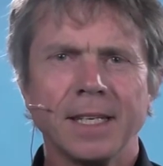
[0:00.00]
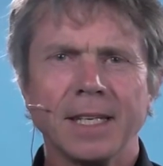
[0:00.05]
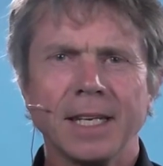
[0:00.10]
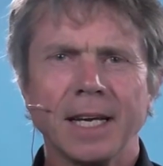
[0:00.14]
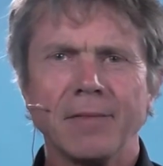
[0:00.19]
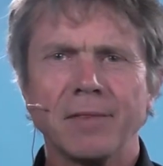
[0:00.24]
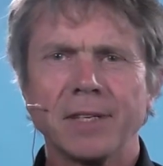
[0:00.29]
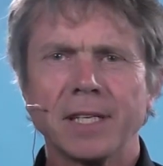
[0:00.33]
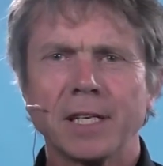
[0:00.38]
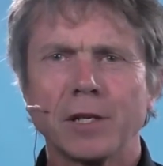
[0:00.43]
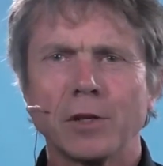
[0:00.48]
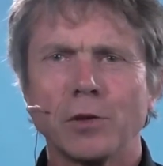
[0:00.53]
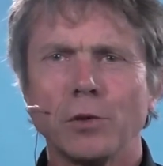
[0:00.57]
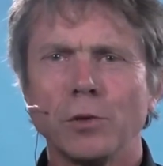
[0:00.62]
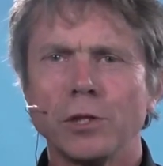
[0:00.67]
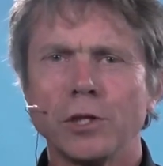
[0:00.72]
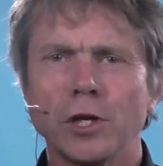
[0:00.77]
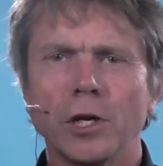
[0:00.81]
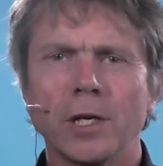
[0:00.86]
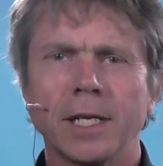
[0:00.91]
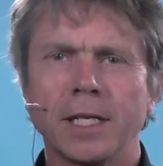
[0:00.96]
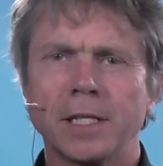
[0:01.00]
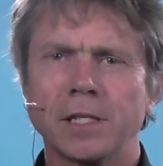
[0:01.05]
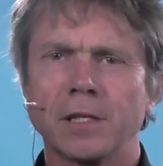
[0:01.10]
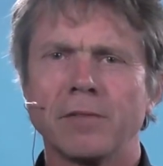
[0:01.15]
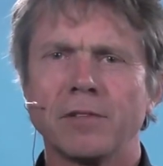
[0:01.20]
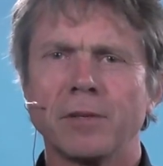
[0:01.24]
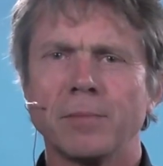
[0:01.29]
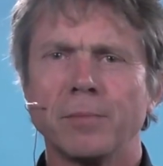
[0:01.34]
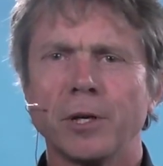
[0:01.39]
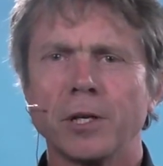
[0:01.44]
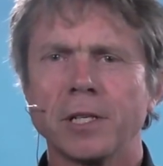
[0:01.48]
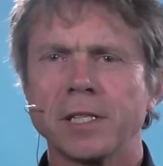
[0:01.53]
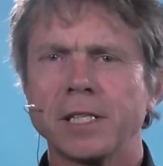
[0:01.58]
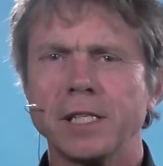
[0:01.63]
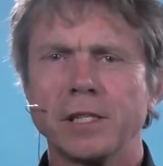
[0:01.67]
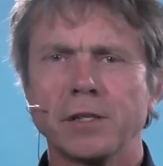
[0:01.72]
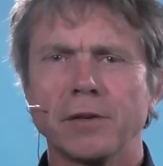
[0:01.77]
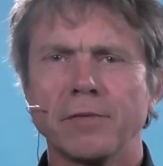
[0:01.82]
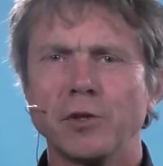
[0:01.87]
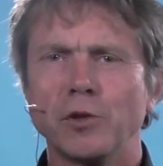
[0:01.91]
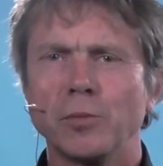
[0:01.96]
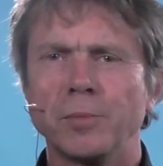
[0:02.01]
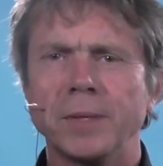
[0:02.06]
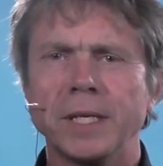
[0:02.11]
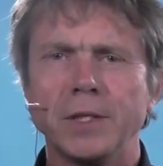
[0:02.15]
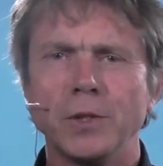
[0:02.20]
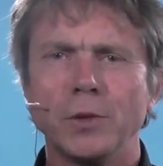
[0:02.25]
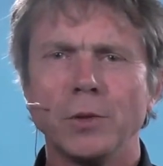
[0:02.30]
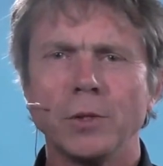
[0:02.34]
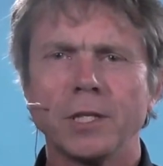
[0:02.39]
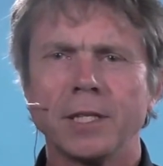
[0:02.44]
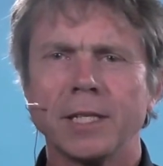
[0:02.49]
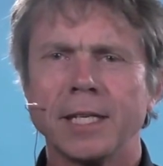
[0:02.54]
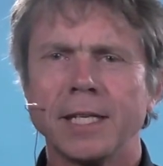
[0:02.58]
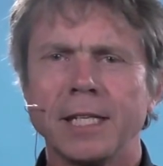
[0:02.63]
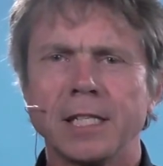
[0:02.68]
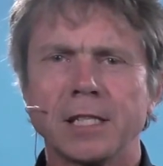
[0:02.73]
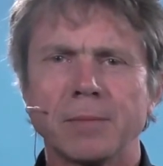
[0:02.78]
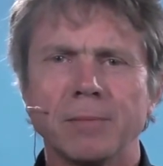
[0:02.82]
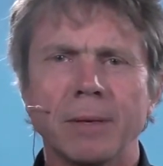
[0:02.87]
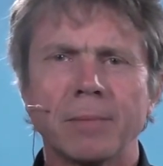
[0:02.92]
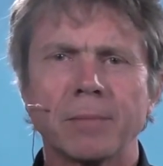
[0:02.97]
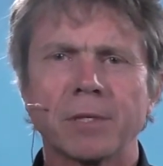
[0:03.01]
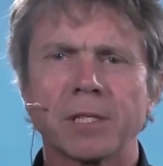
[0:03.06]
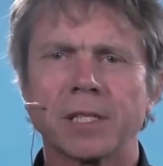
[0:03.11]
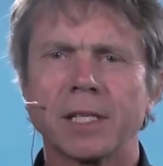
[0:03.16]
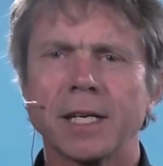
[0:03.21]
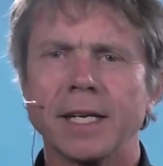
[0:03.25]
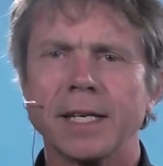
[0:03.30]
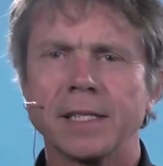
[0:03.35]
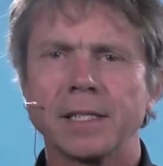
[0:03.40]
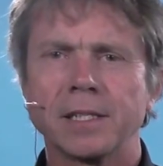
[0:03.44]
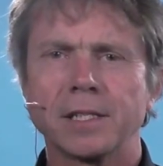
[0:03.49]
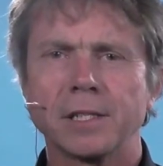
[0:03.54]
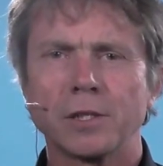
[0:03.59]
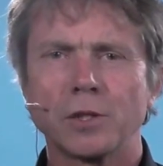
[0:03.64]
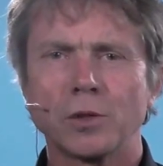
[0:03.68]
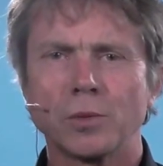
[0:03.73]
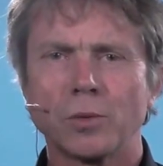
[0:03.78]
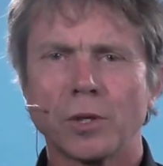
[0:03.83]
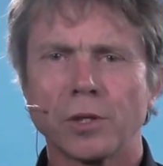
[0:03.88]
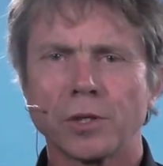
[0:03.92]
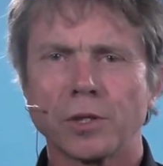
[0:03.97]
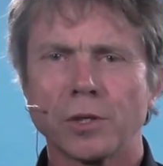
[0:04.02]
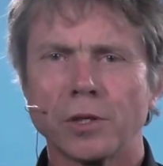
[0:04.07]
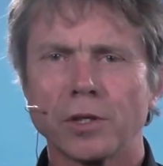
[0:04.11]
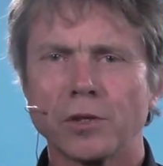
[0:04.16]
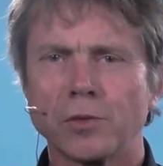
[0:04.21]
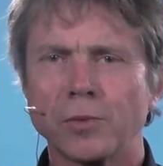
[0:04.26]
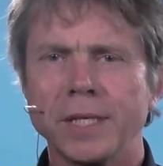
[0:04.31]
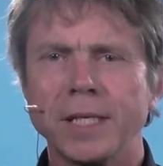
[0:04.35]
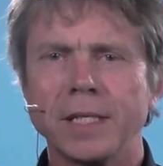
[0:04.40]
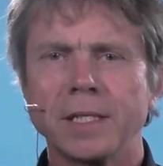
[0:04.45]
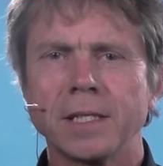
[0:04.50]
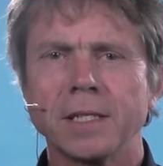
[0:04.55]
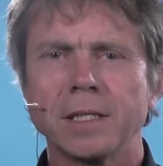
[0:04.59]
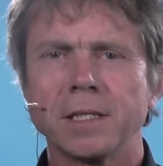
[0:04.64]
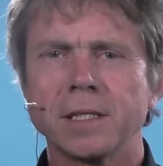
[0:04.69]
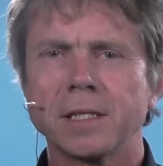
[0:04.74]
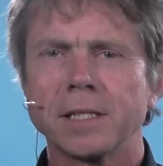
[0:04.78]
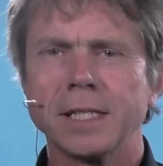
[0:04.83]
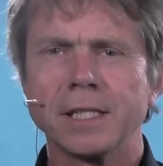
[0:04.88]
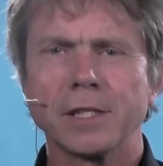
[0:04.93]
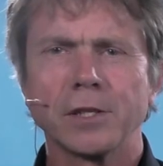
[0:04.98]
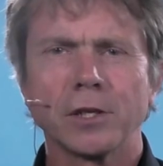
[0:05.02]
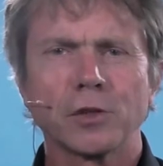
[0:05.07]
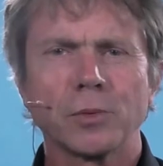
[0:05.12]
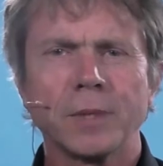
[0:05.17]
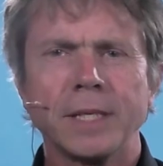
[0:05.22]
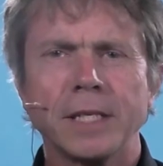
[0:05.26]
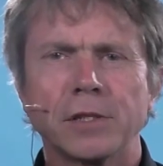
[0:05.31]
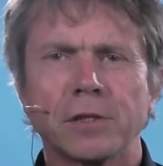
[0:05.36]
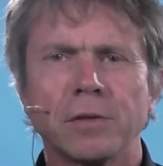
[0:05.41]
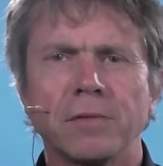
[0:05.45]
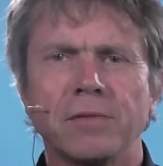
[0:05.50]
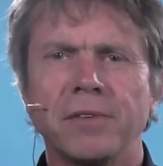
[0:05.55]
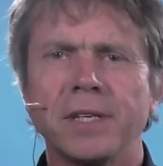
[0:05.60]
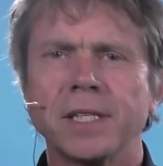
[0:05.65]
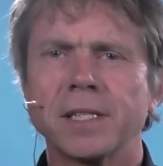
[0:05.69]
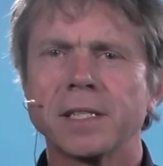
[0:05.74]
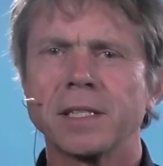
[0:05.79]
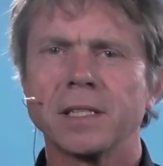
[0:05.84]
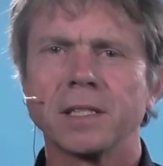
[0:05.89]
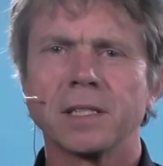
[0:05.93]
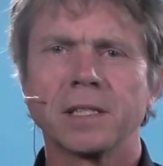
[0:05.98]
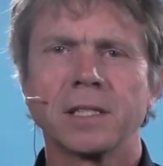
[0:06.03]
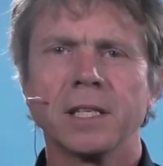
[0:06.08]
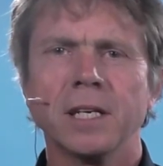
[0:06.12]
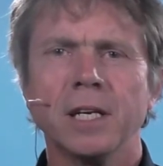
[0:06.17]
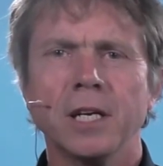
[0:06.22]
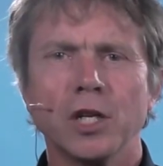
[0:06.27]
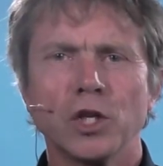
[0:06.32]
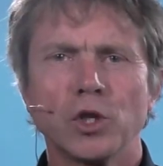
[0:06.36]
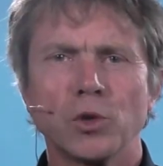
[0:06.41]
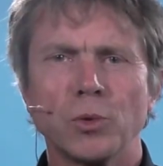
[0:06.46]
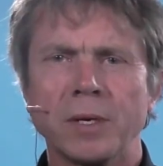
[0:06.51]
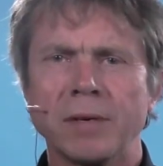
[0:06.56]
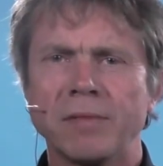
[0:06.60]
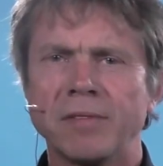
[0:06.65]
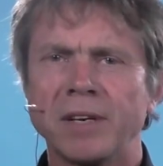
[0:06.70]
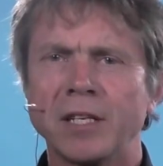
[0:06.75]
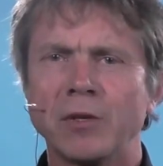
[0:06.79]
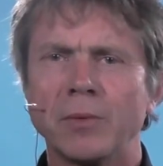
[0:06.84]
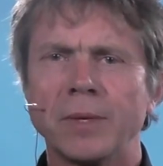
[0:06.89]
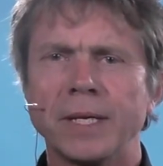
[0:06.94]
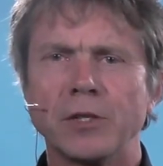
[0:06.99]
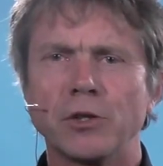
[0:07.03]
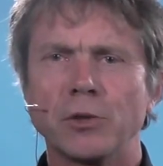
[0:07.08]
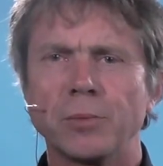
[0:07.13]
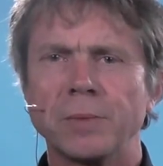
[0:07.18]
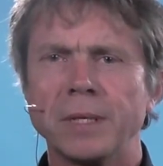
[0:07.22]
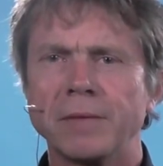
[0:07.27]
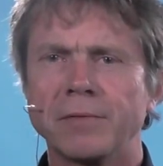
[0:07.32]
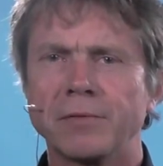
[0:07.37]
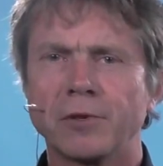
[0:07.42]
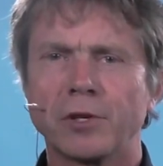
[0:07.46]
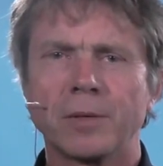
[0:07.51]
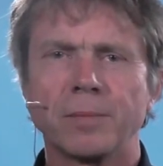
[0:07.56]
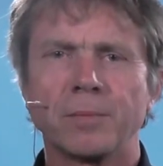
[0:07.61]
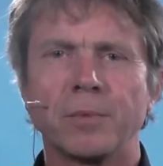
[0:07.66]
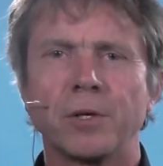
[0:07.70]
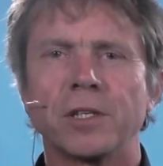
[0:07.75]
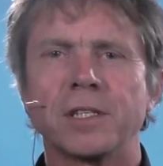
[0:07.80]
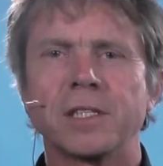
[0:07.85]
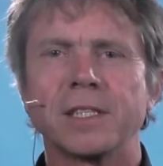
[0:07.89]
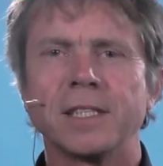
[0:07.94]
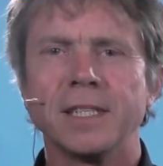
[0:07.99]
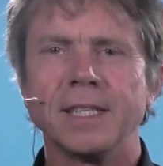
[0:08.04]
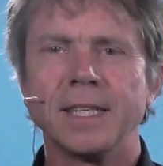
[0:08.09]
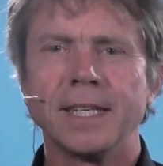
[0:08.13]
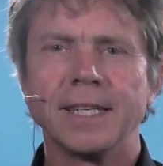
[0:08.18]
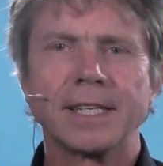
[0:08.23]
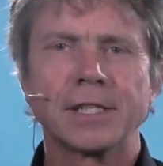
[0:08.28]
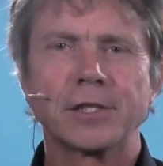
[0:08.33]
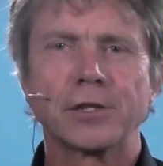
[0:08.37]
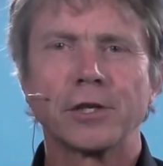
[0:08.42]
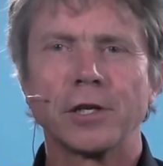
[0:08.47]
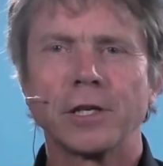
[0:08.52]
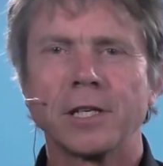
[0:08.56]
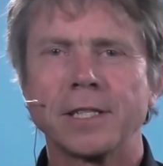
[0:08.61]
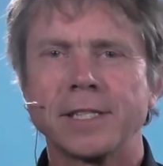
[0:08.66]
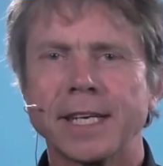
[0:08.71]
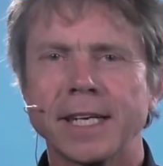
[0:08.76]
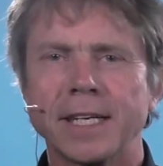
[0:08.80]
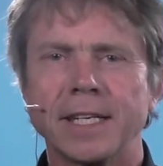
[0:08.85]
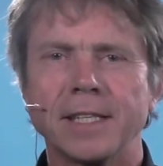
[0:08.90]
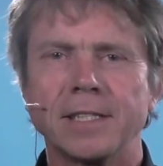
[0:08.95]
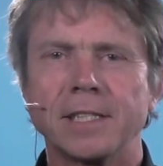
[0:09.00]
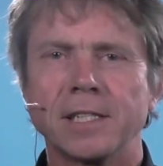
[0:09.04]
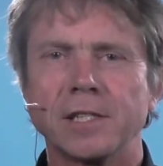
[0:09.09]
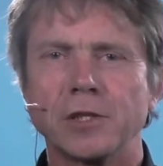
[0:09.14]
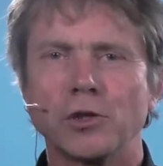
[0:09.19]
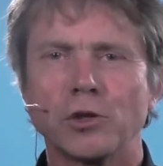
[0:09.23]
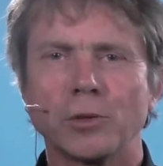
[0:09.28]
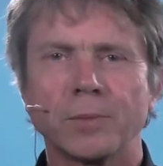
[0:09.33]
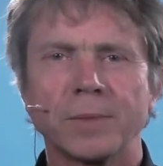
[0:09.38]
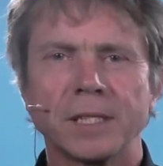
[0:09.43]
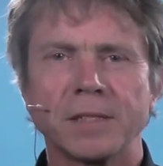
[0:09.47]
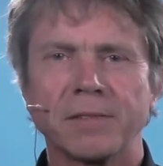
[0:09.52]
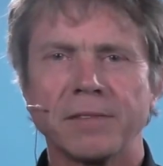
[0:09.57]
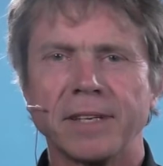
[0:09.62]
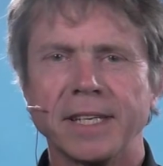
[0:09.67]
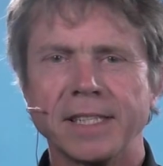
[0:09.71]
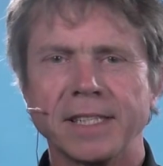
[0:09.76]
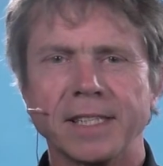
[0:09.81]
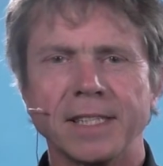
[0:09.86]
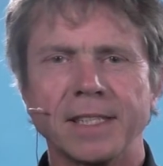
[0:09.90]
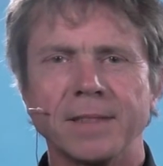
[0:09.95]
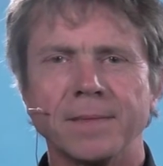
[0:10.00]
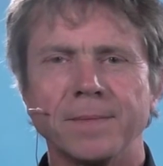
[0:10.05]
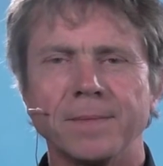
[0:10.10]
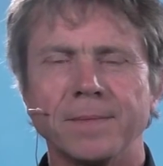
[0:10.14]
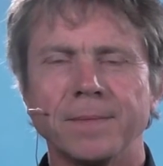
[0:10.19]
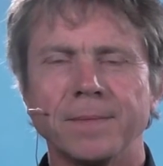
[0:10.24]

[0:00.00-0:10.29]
Having a good knowledge of the policies of the European Union and its member states towards other regions is not really sufficient to evaluate European foreign policy and external challenges Europe is facing.